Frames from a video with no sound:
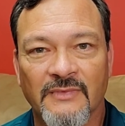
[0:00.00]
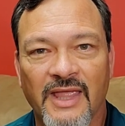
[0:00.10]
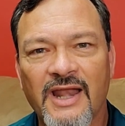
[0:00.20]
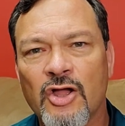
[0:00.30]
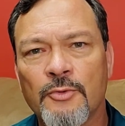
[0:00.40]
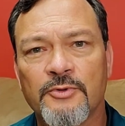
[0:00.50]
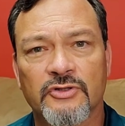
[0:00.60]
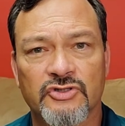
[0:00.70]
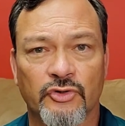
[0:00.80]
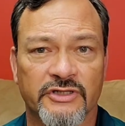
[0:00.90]
And I hope you'll
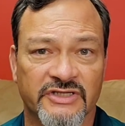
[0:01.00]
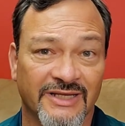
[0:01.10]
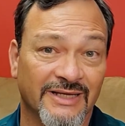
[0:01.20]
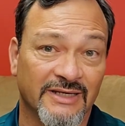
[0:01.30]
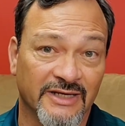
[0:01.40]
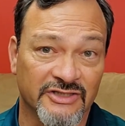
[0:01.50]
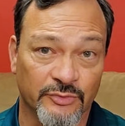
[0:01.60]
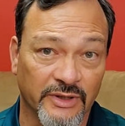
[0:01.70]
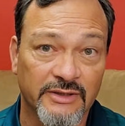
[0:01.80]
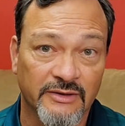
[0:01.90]
join us again next
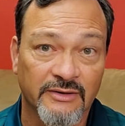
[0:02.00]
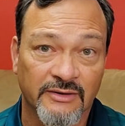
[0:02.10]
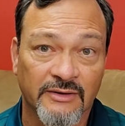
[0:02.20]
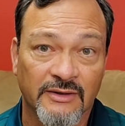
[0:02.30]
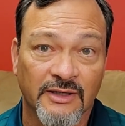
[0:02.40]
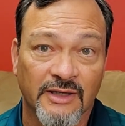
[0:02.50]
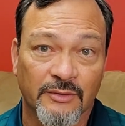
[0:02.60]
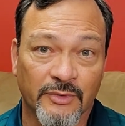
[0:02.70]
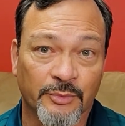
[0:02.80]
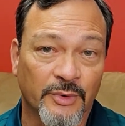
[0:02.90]
week
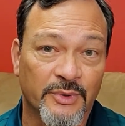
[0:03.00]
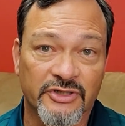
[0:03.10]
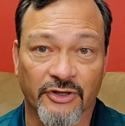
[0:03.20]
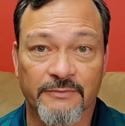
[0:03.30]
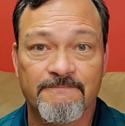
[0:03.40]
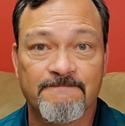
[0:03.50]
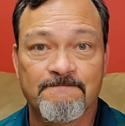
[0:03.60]
when we return.